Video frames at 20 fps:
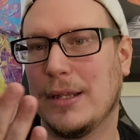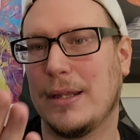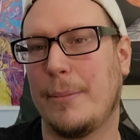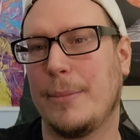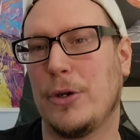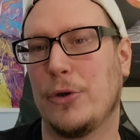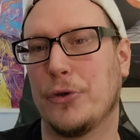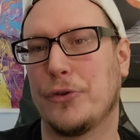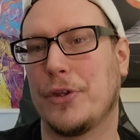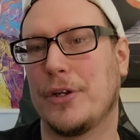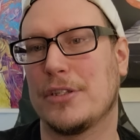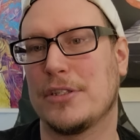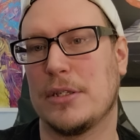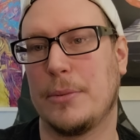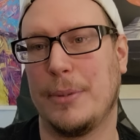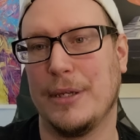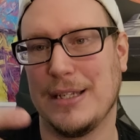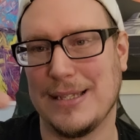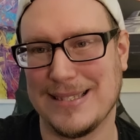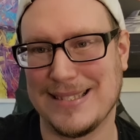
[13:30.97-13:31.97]
Let me know your thoughts and
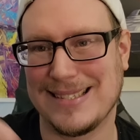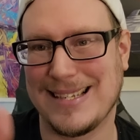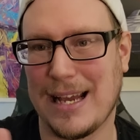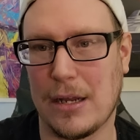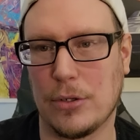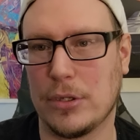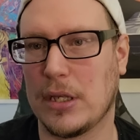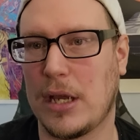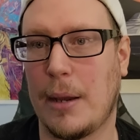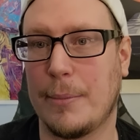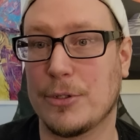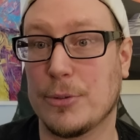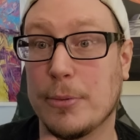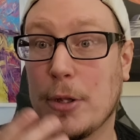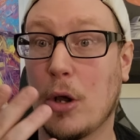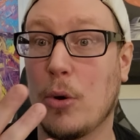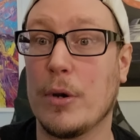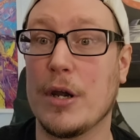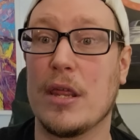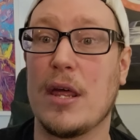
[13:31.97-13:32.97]
opinions down in the comments
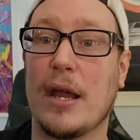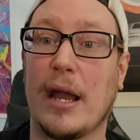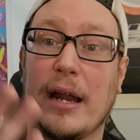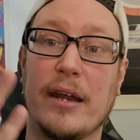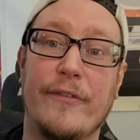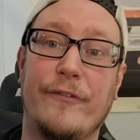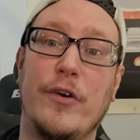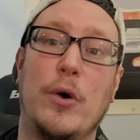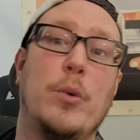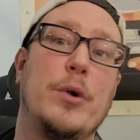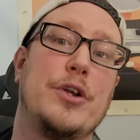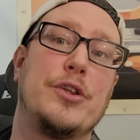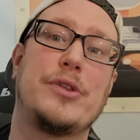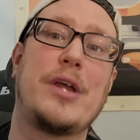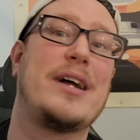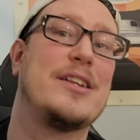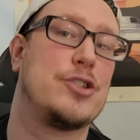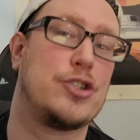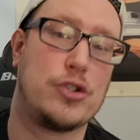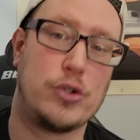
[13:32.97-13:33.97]
below. What do you think? How do you feel? What are your
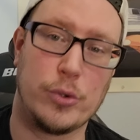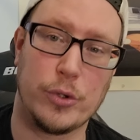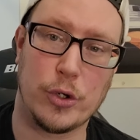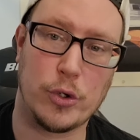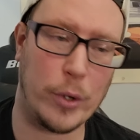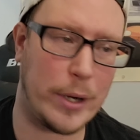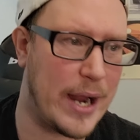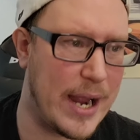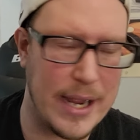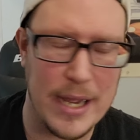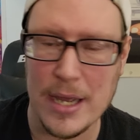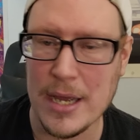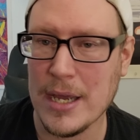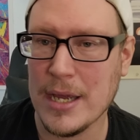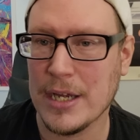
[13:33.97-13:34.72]
thoughts? Do you agree?